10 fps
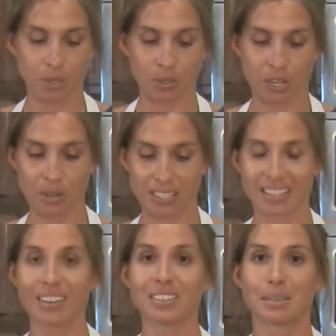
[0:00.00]
you'll notice
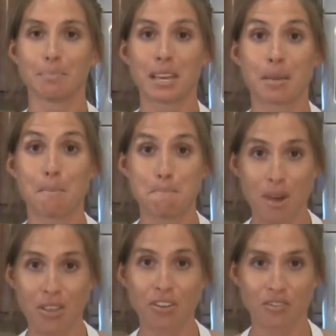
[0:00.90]
there is a big
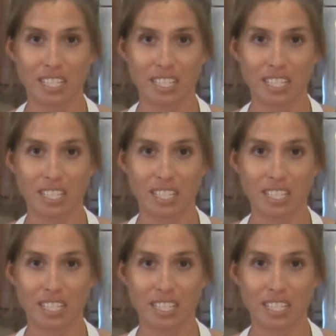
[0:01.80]
mother of